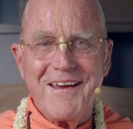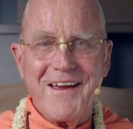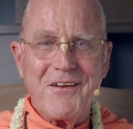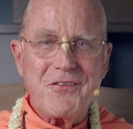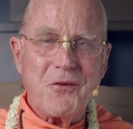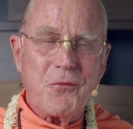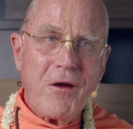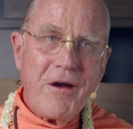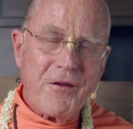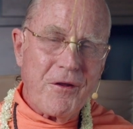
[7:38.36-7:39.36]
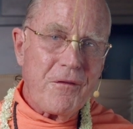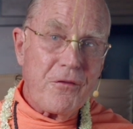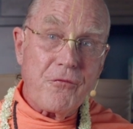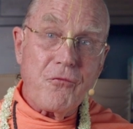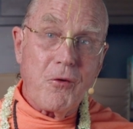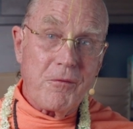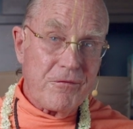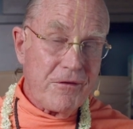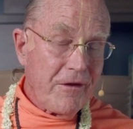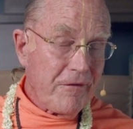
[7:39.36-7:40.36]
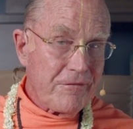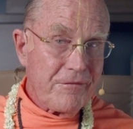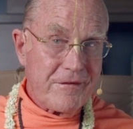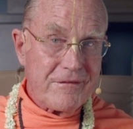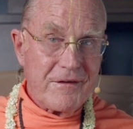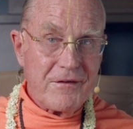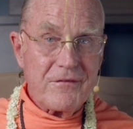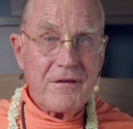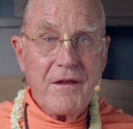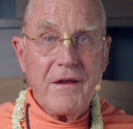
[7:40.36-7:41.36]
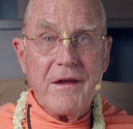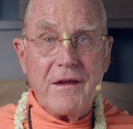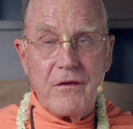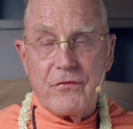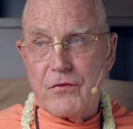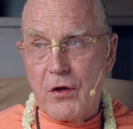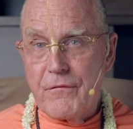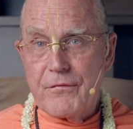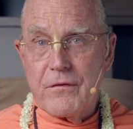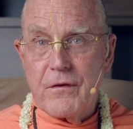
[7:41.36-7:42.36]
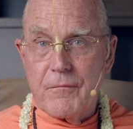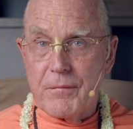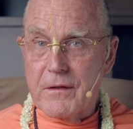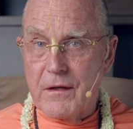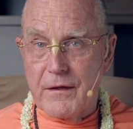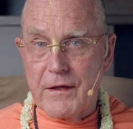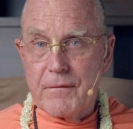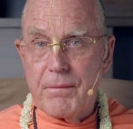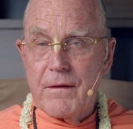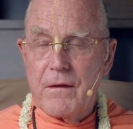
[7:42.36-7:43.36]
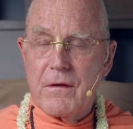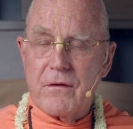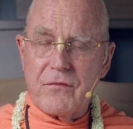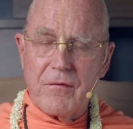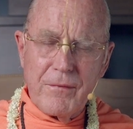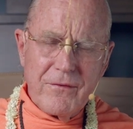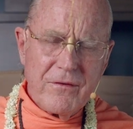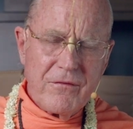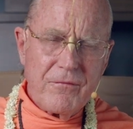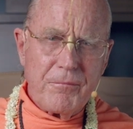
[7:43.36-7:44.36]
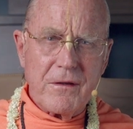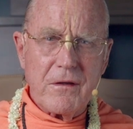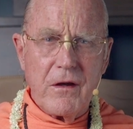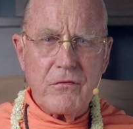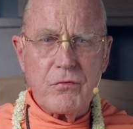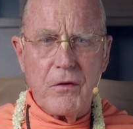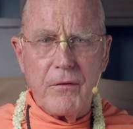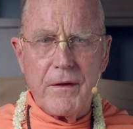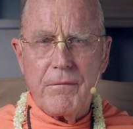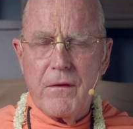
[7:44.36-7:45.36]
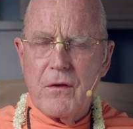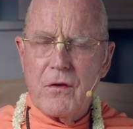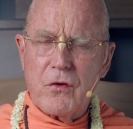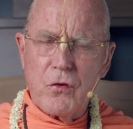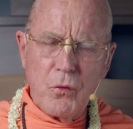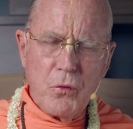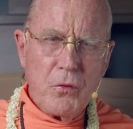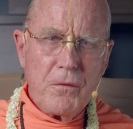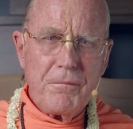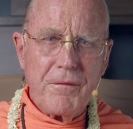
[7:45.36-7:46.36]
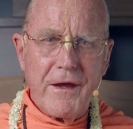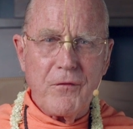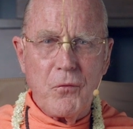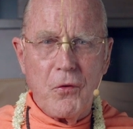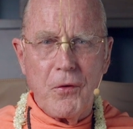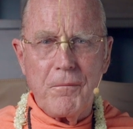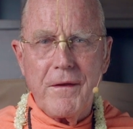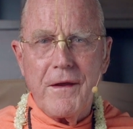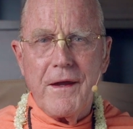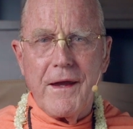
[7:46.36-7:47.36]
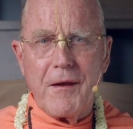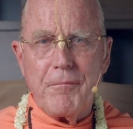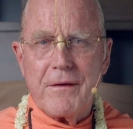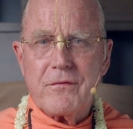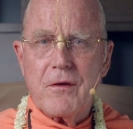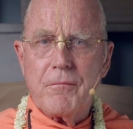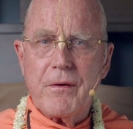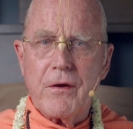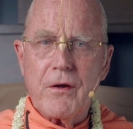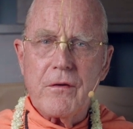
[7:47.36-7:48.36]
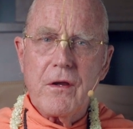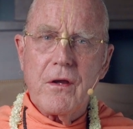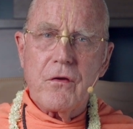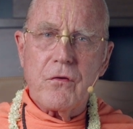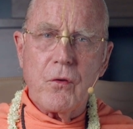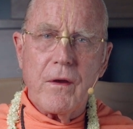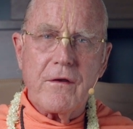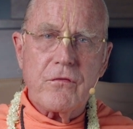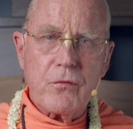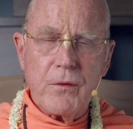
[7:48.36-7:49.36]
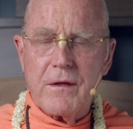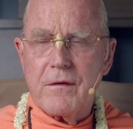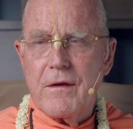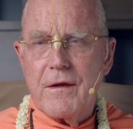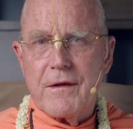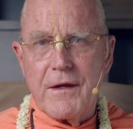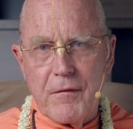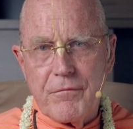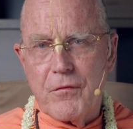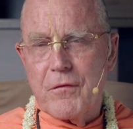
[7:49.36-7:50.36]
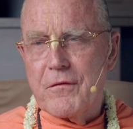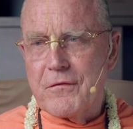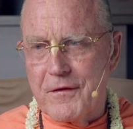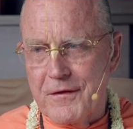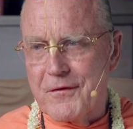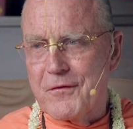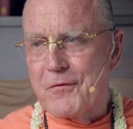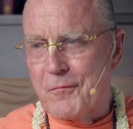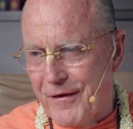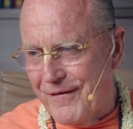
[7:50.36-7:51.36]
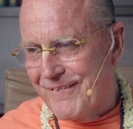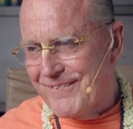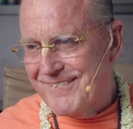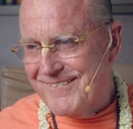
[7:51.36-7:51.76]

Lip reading: And Sri Radha, the form of love, he says, is soft but cunning, submissive but contrary, cool and warm, and best compared to a sweet camphor-scented smile.